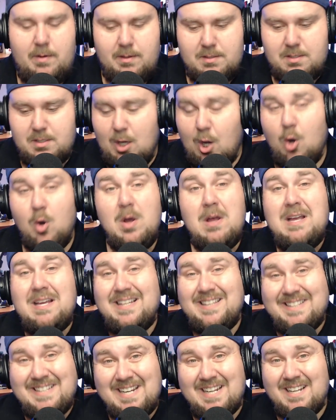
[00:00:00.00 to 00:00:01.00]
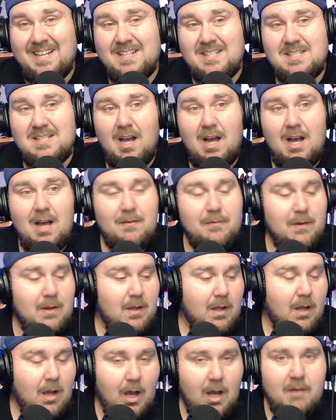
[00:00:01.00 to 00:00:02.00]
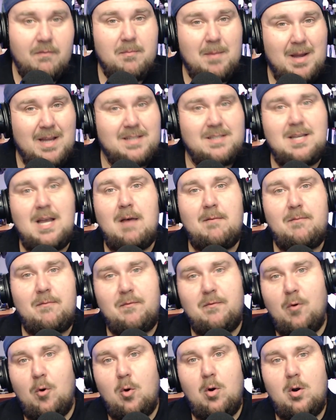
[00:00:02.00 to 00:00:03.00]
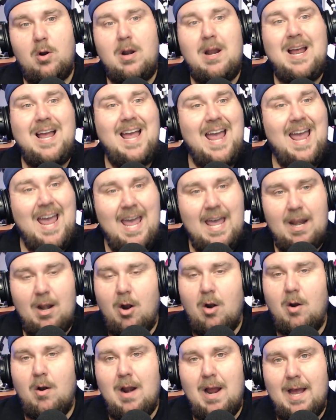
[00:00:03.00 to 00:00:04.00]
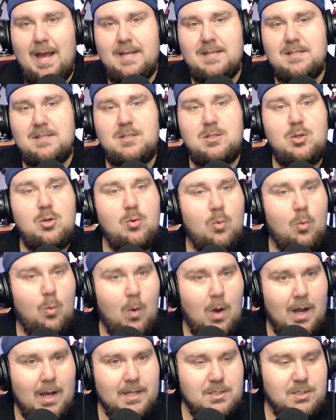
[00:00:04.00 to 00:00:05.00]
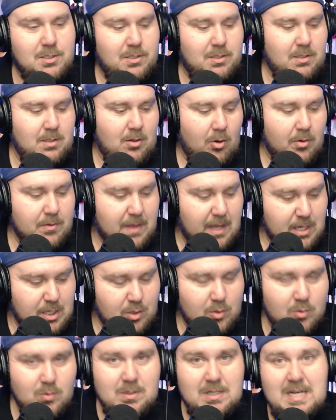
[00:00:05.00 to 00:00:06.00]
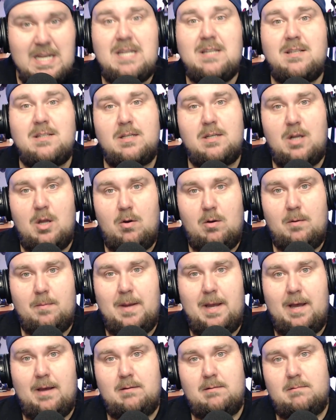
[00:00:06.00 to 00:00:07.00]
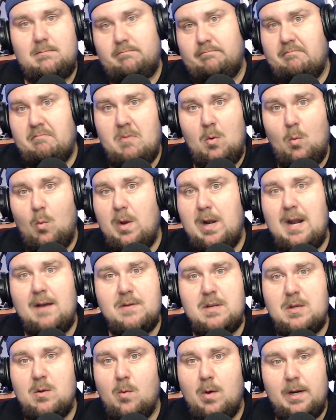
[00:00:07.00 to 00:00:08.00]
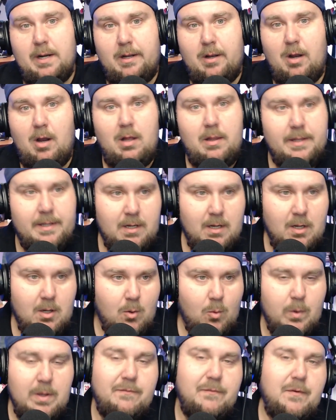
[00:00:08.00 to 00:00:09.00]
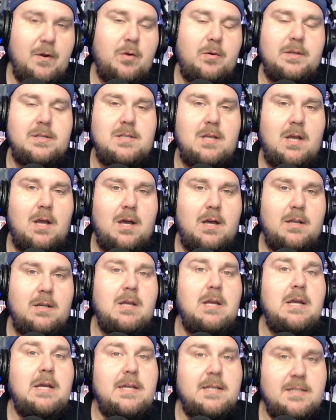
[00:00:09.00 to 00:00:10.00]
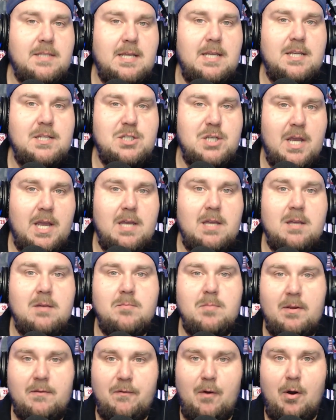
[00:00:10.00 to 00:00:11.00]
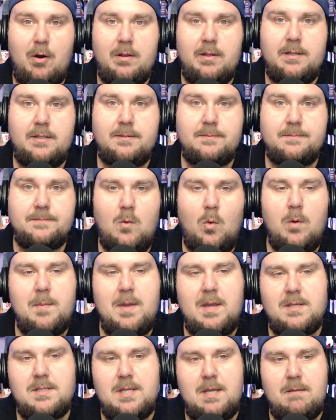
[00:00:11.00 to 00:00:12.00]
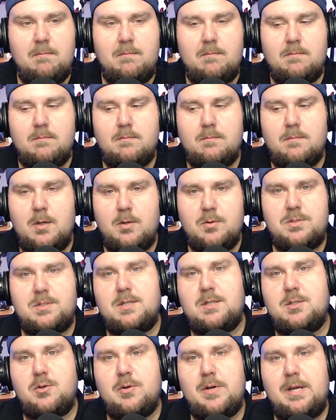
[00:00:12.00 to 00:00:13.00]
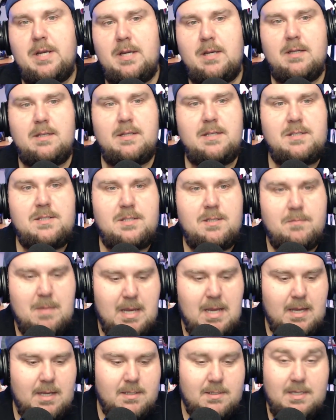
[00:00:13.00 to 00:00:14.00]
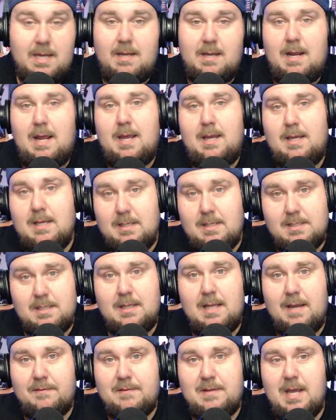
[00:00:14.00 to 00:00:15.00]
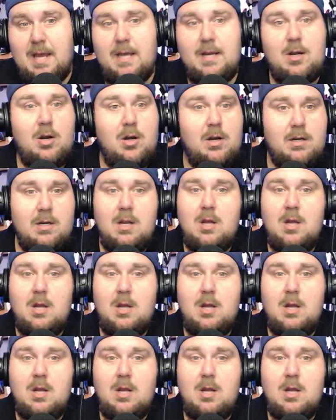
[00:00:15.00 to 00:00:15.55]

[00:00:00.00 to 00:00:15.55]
So leading us off of my top 4 NRIs to watch, or that you need to know about, whatever you want to call it, we focus on TJ McFarland. What makes him most intriguing, at least to me, is that, hey, he's a left-hander, and